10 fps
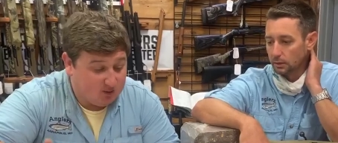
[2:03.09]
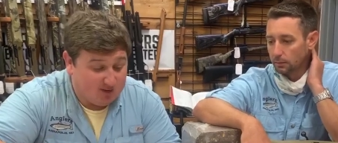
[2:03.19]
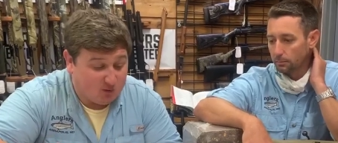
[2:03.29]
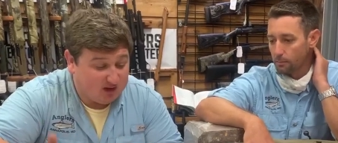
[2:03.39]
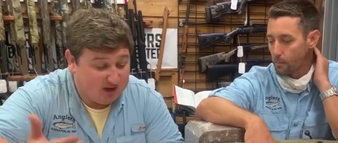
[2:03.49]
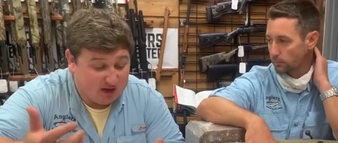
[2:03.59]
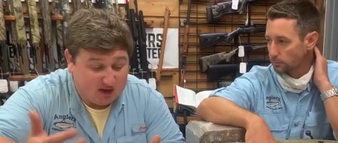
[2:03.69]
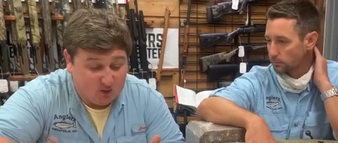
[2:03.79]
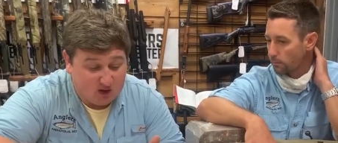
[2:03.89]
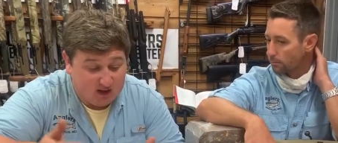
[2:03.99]
Speaker 1: You have 160,
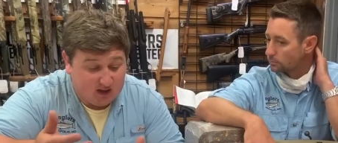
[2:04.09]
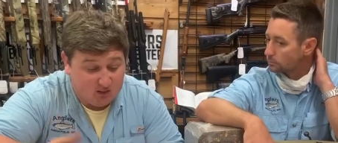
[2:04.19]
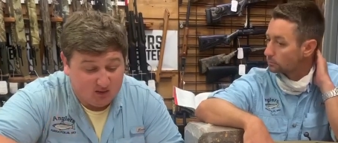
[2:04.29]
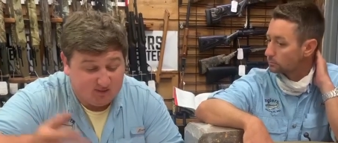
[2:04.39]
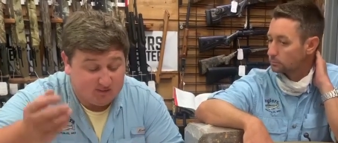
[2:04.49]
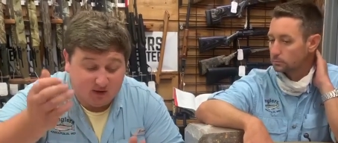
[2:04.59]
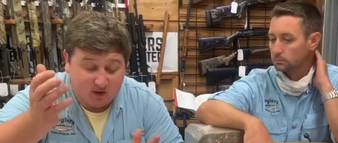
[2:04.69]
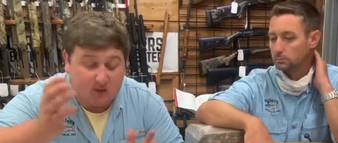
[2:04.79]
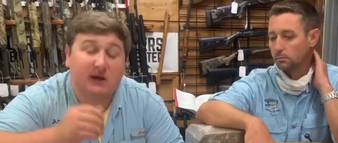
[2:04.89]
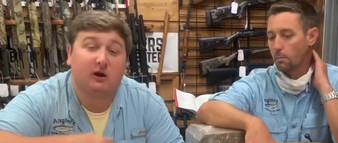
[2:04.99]
180, 150. So we
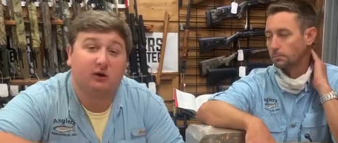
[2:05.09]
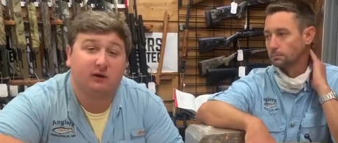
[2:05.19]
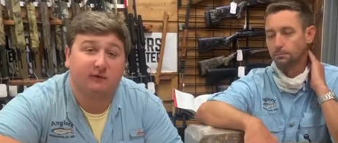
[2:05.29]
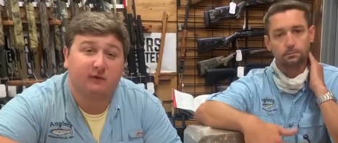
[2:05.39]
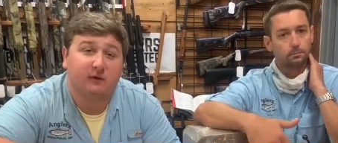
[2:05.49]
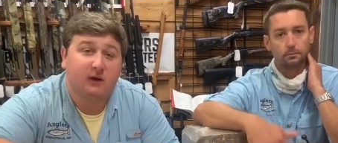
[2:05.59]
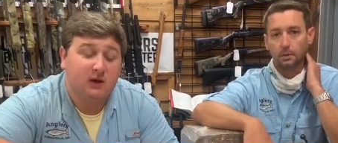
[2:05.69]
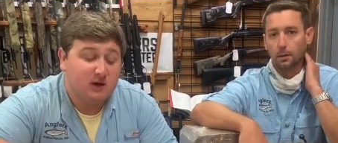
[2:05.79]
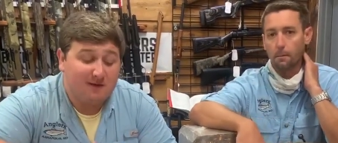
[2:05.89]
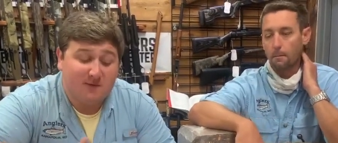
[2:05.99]
got all the different.
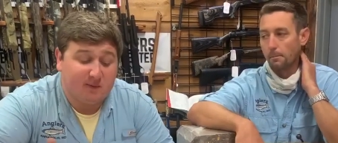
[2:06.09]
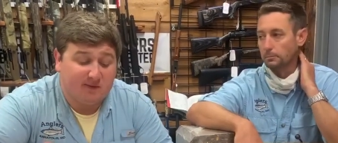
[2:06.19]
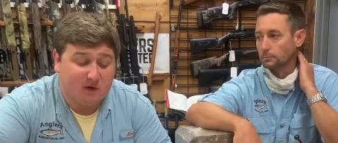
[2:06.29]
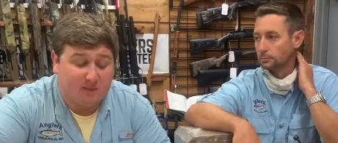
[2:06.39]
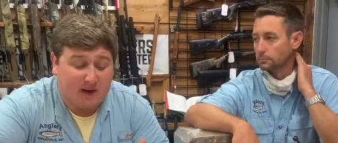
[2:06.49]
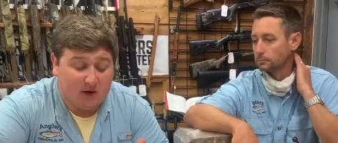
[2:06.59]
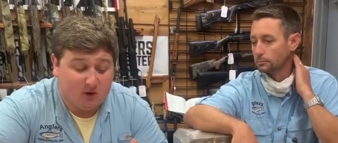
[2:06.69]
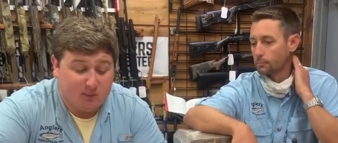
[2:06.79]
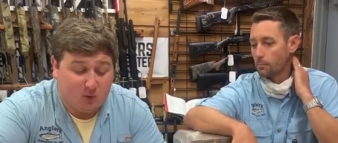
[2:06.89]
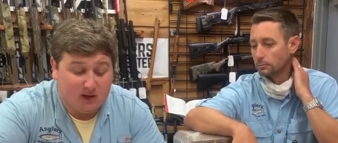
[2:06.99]
Yep. If you prefer a power
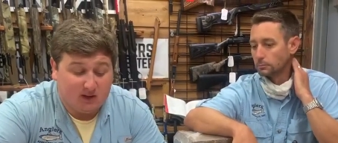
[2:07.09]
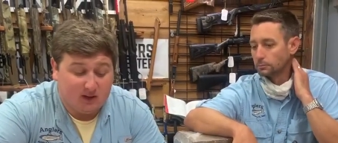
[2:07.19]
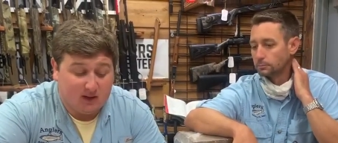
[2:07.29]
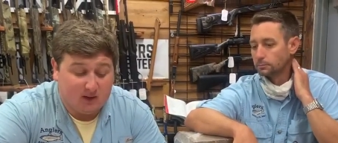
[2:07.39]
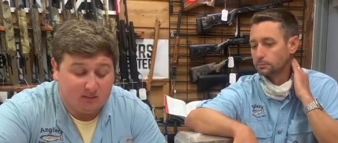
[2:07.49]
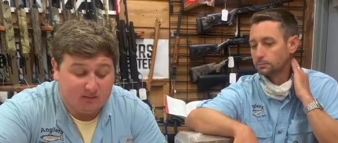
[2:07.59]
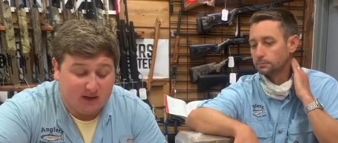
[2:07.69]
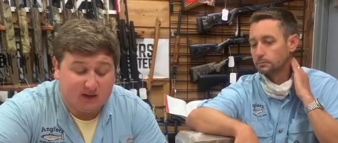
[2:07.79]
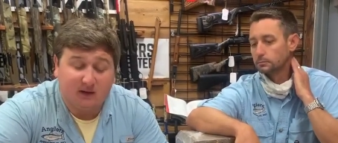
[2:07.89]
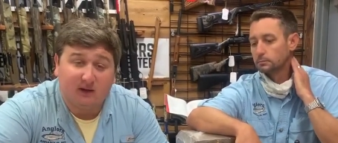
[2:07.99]
point, um, like
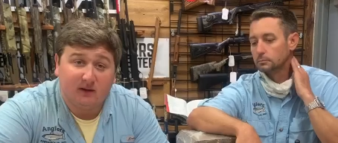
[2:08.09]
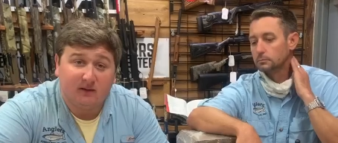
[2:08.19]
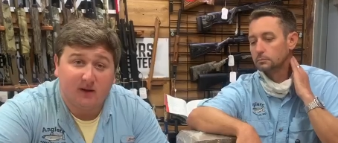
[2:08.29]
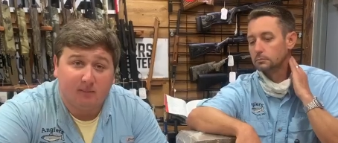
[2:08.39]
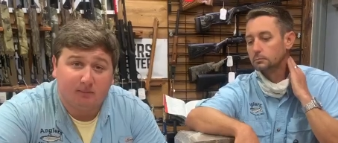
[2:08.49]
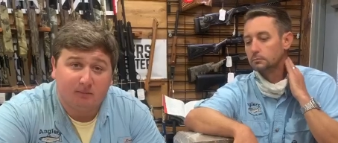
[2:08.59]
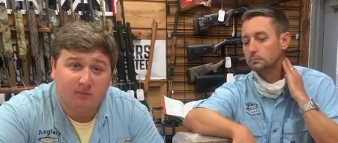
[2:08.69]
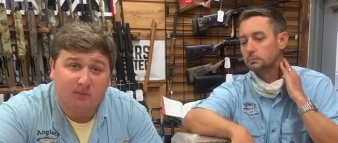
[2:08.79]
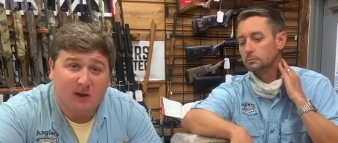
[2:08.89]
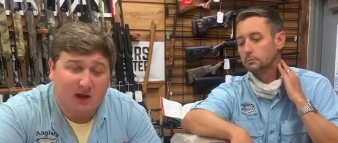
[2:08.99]
the um,
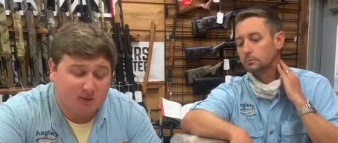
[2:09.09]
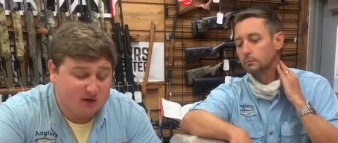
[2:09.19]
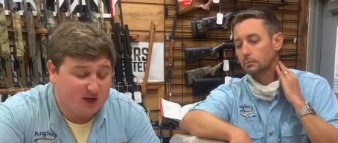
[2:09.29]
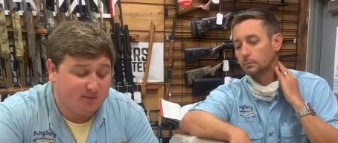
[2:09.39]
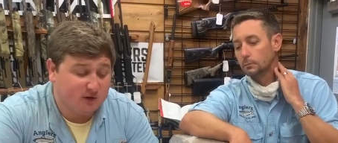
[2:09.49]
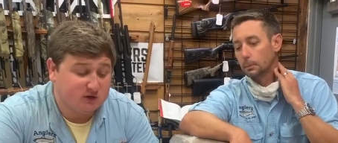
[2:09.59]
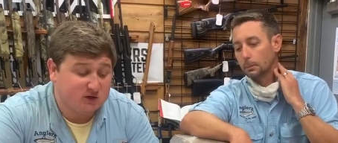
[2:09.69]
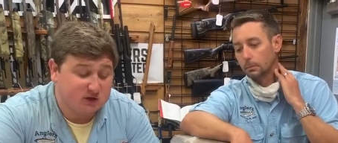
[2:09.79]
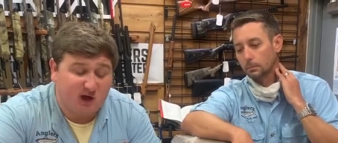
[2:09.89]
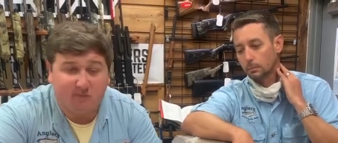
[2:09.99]
polymer tip versus a
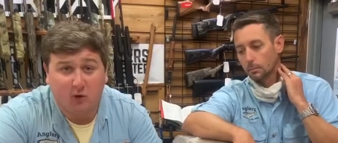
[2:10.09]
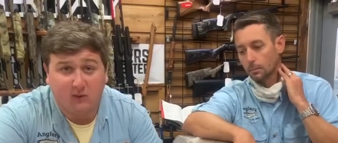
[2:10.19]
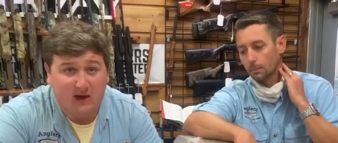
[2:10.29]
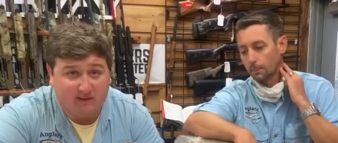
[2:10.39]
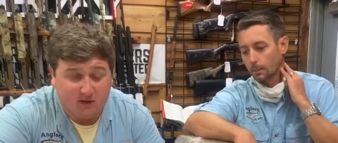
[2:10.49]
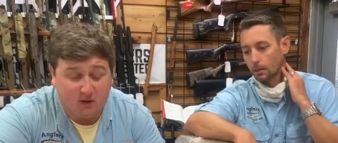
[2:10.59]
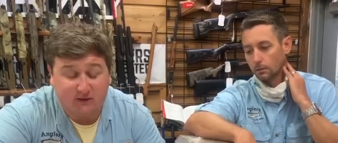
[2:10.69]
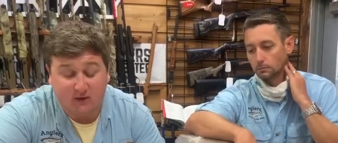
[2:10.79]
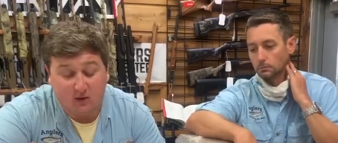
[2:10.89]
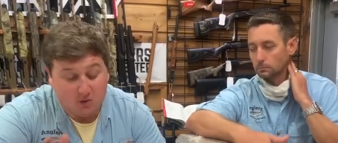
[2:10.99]
soft point, we have those.
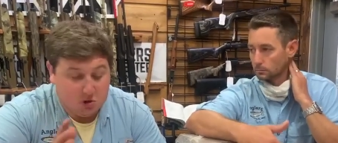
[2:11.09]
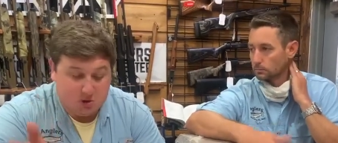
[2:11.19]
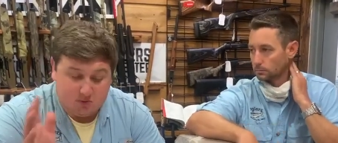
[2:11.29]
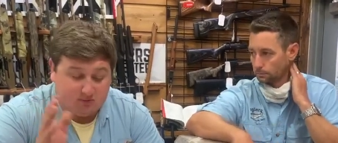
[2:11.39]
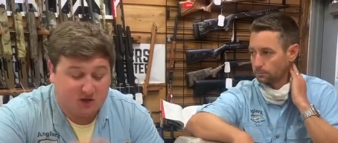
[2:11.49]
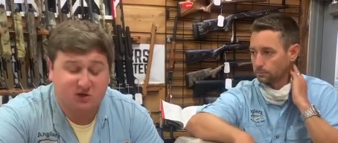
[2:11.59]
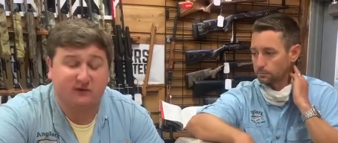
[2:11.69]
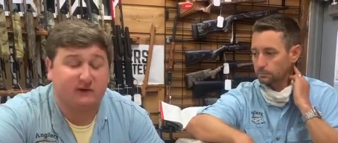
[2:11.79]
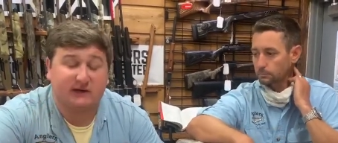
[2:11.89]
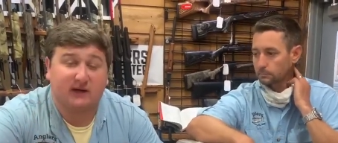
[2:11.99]
So a bunch of
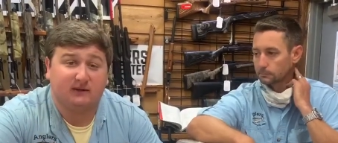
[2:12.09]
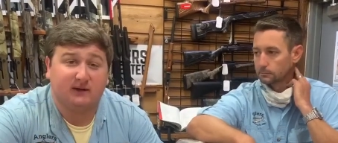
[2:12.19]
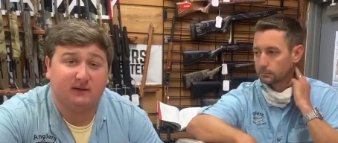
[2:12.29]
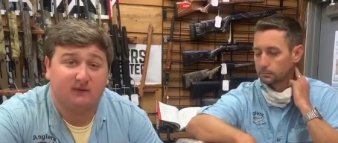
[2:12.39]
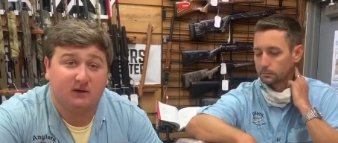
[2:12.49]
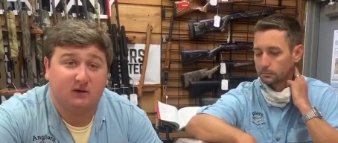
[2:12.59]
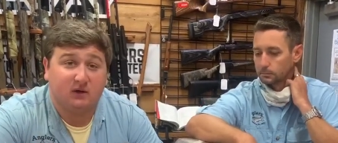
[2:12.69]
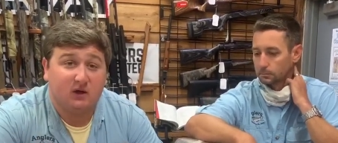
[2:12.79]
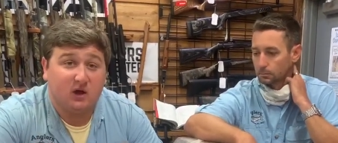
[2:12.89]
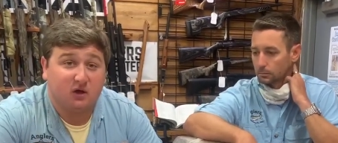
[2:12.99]
different kinds to give you
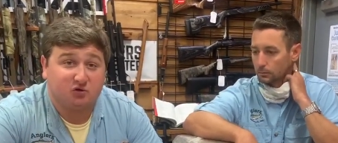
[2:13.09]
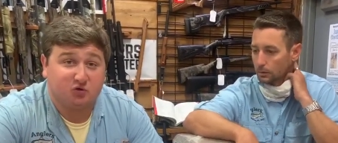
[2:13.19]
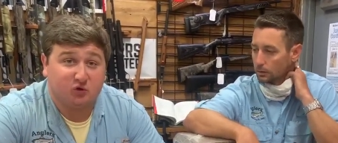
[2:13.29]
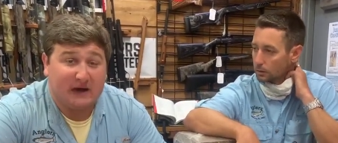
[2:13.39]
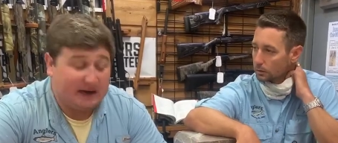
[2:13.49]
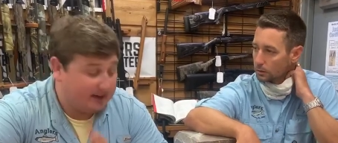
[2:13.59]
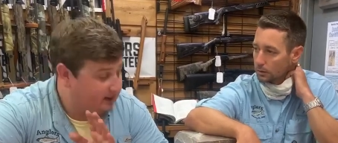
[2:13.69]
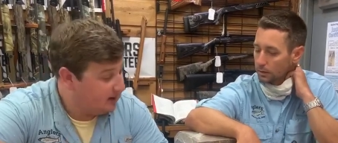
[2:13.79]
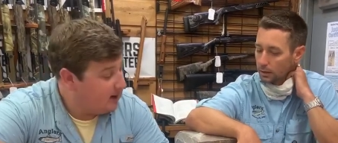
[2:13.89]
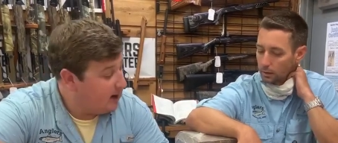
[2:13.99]
a try.
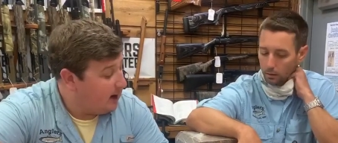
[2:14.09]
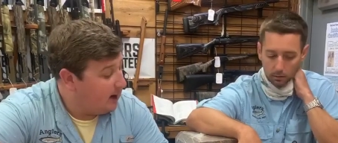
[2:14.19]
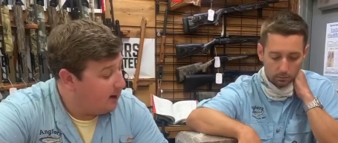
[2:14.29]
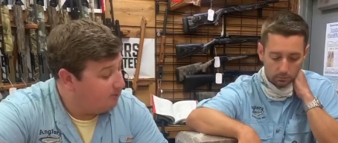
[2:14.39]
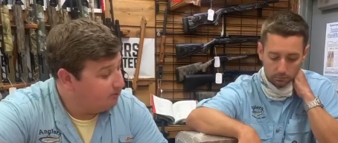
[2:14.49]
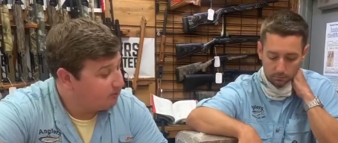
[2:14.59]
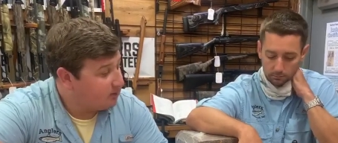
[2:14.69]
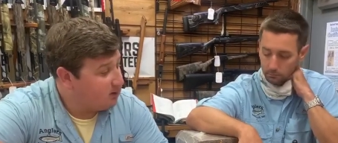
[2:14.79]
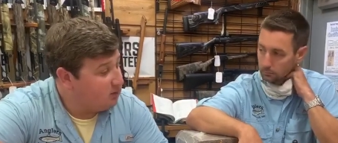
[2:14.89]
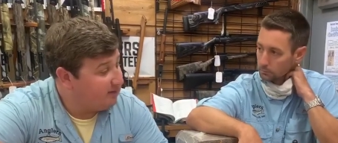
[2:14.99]
Yep. Um,
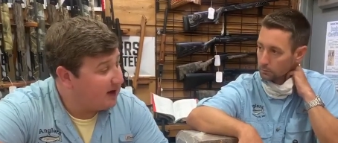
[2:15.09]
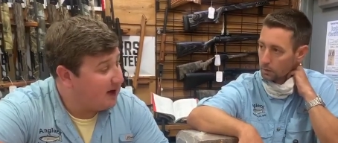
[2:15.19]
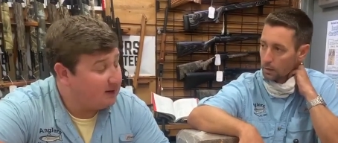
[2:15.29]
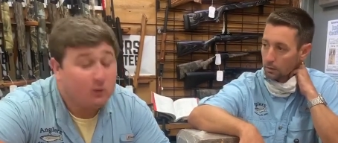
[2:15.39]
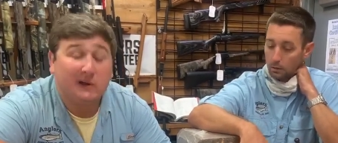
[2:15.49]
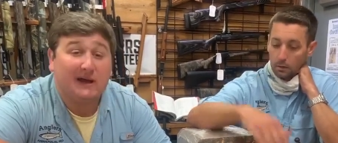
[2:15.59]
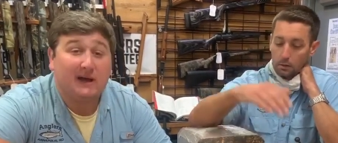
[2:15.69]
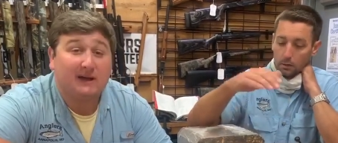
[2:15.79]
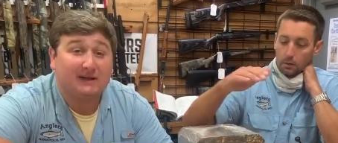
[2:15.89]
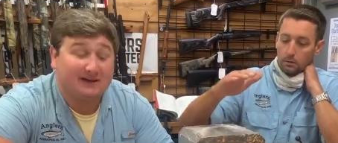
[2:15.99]
moving on, we
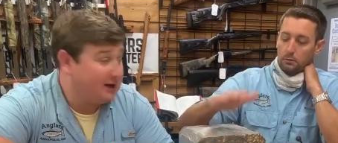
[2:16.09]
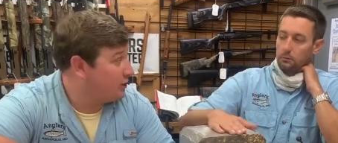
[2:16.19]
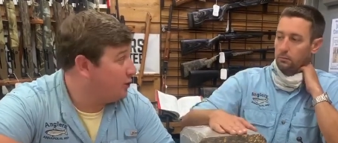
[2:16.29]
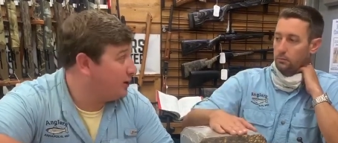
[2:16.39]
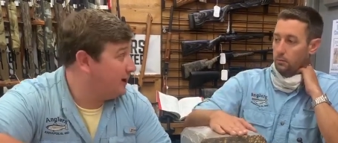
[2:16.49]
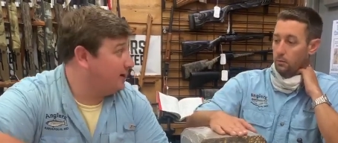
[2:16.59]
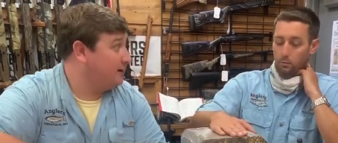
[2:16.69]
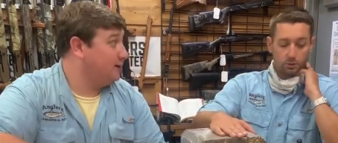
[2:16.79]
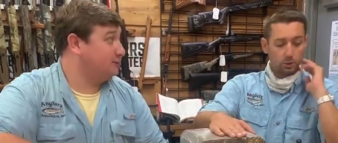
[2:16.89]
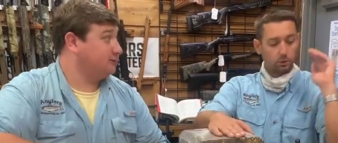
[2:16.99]
got deer corn in. We
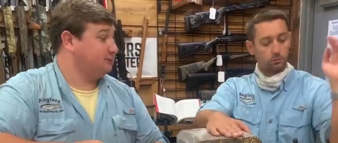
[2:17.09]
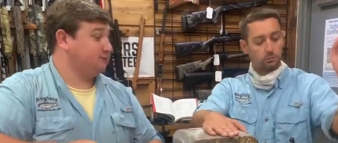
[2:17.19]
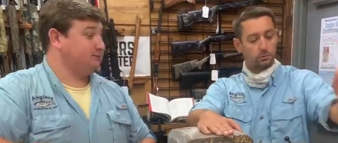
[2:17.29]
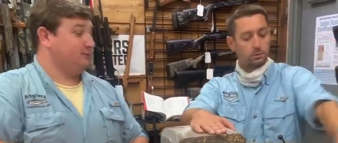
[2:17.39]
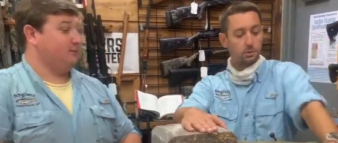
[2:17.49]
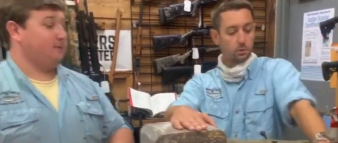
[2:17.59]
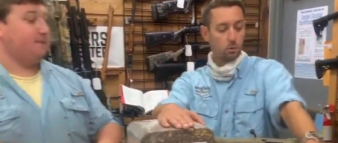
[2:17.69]
do. Deer